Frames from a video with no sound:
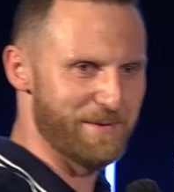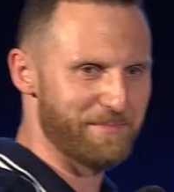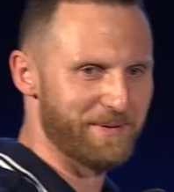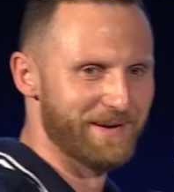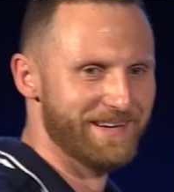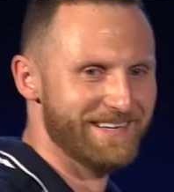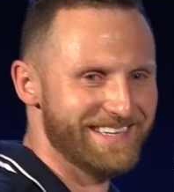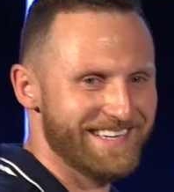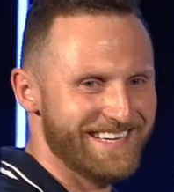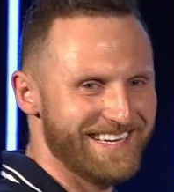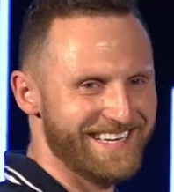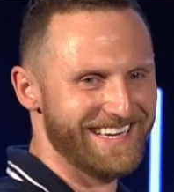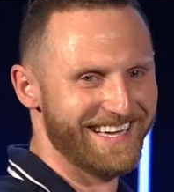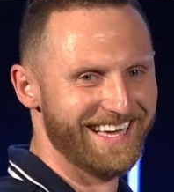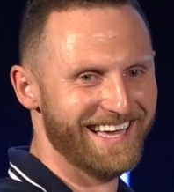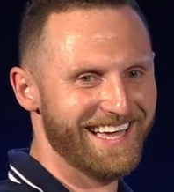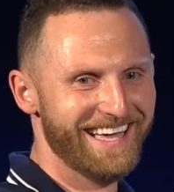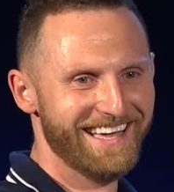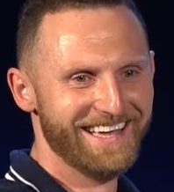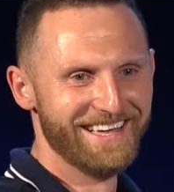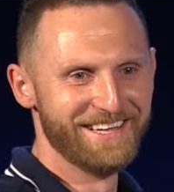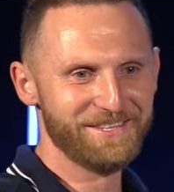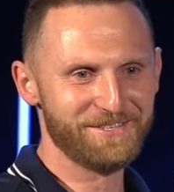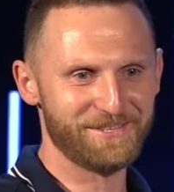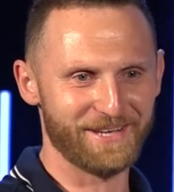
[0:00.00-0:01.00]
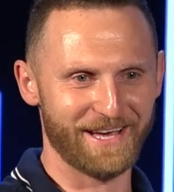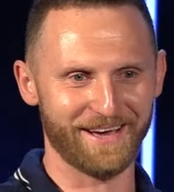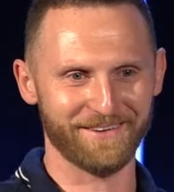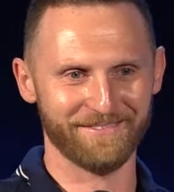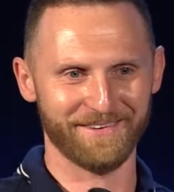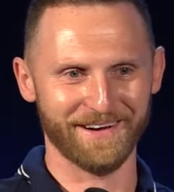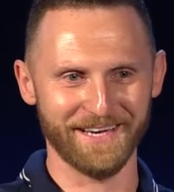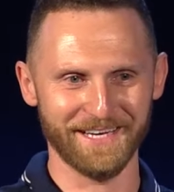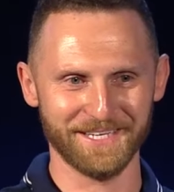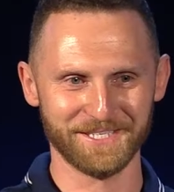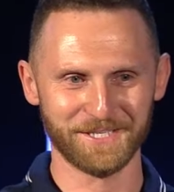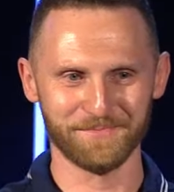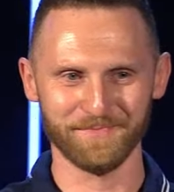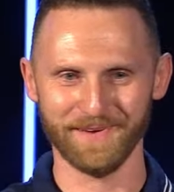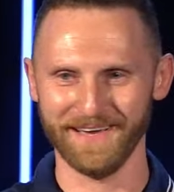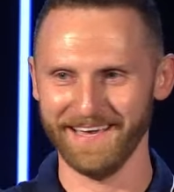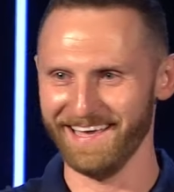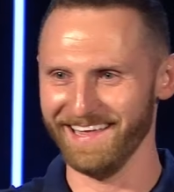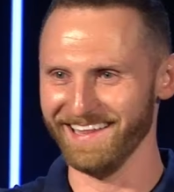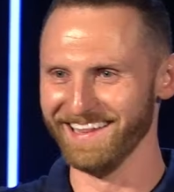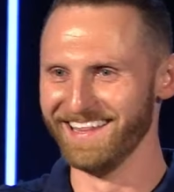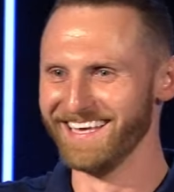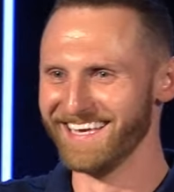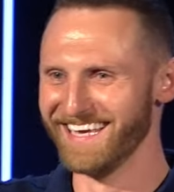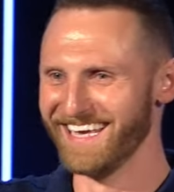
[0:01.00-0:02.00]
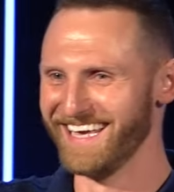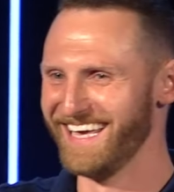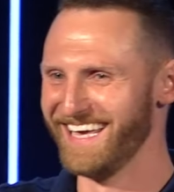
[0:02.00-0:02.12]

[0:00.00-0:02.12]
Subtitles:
up to have an Ishmael.